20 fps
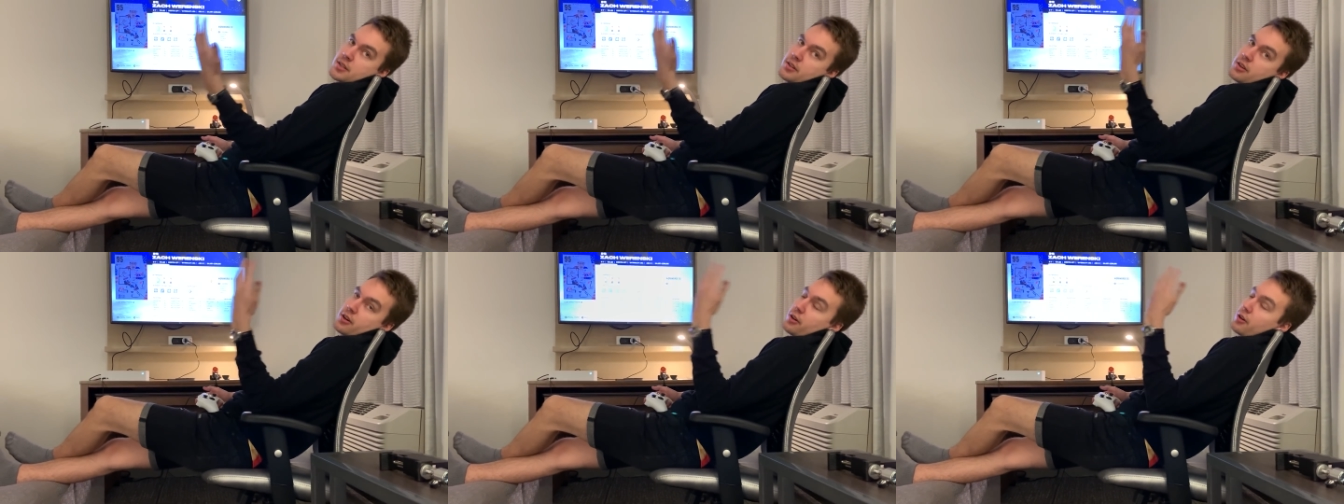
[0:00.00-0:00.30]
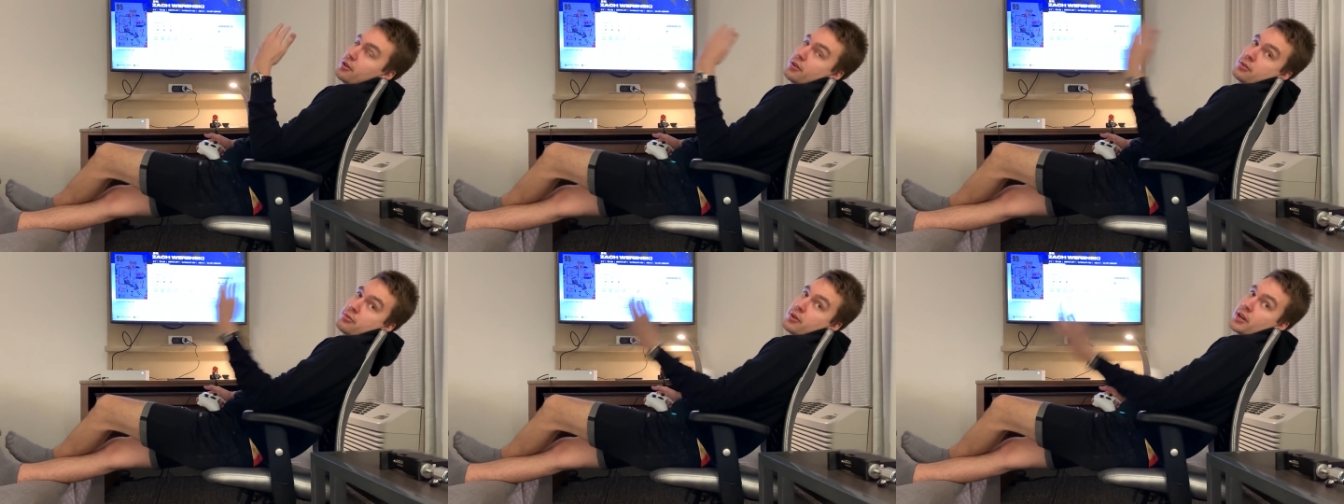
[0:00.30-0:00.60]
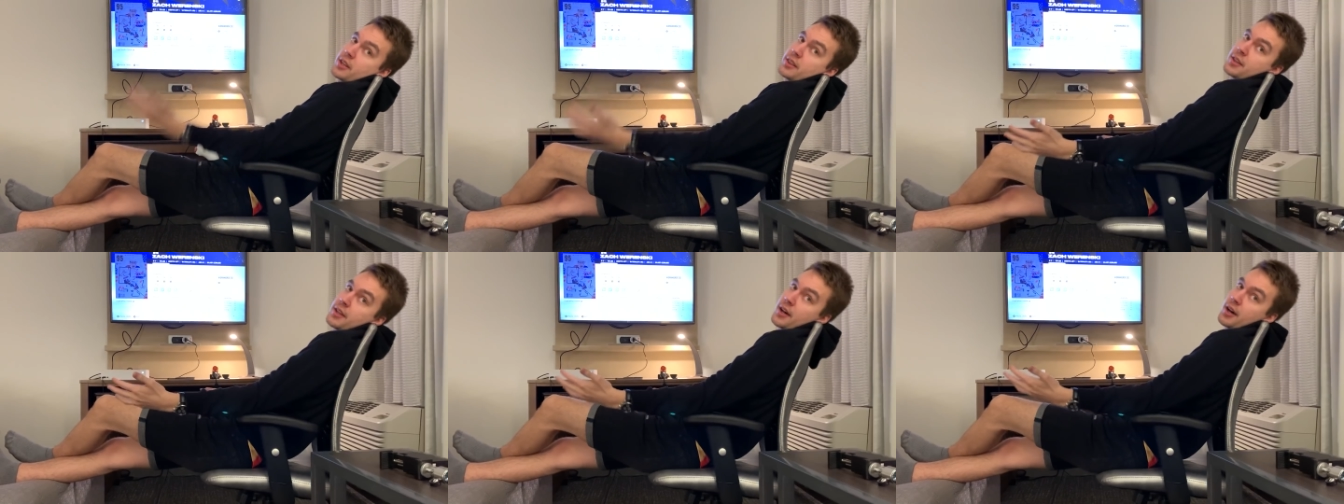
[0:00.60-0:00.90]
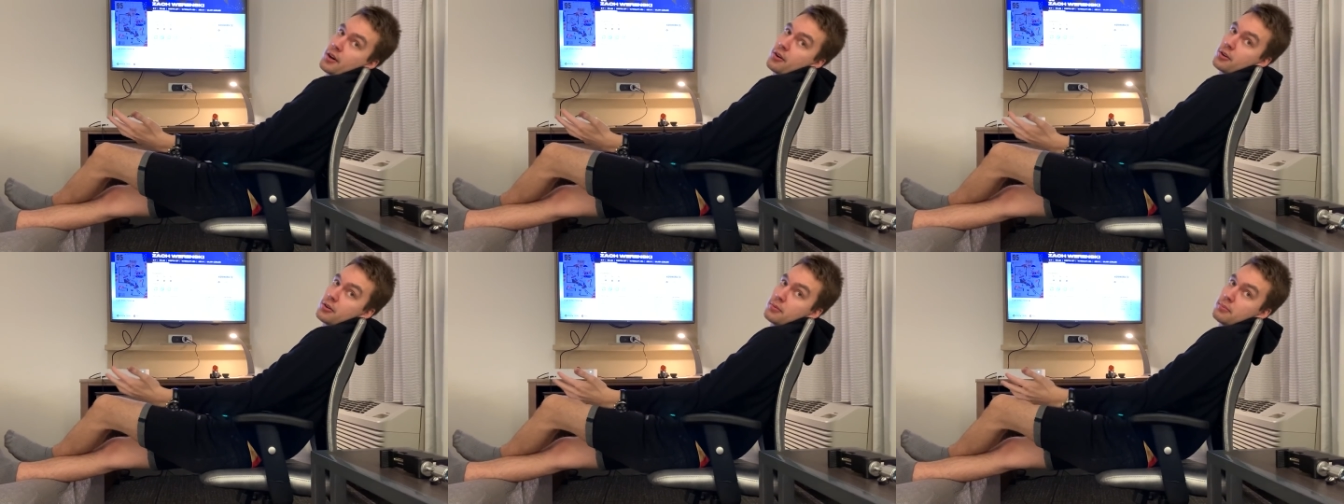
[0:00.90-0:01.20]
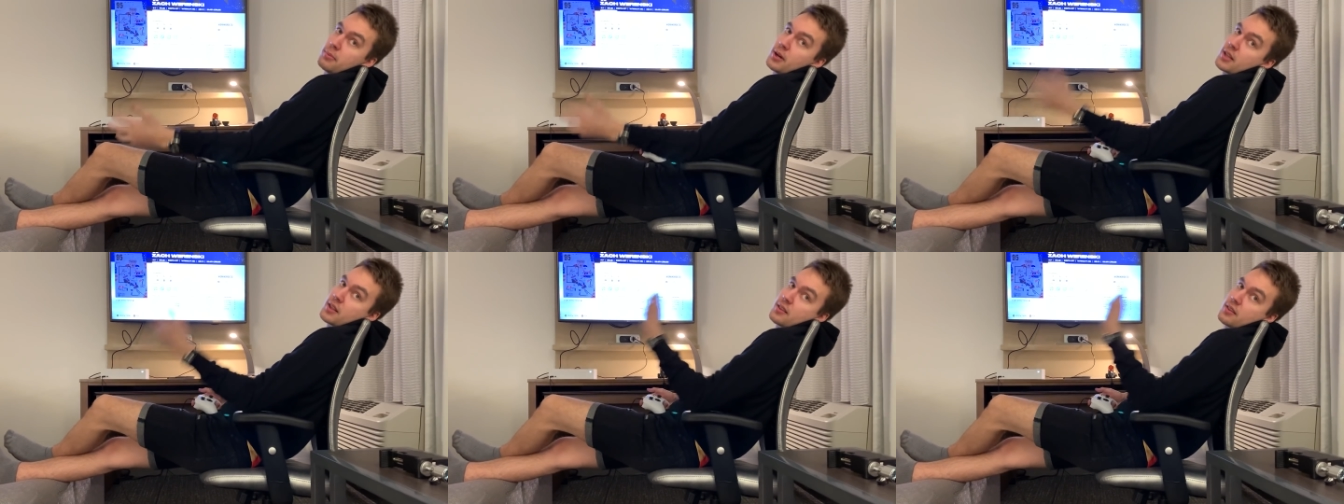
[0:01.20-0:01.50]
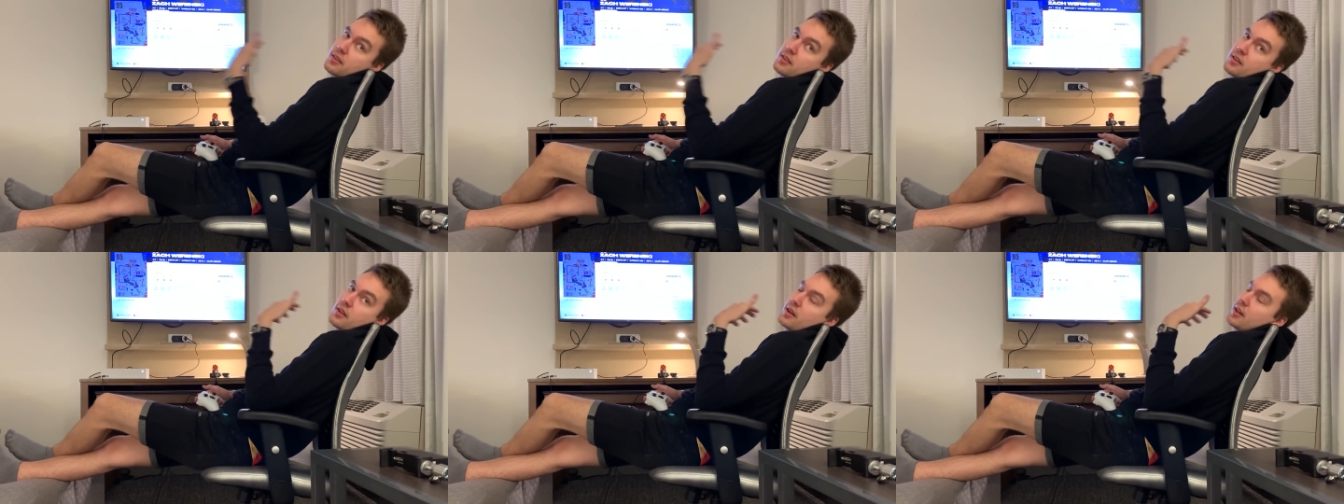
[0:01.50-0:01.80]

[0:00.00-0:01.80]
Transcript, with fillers: They're yes. good right now. I agree.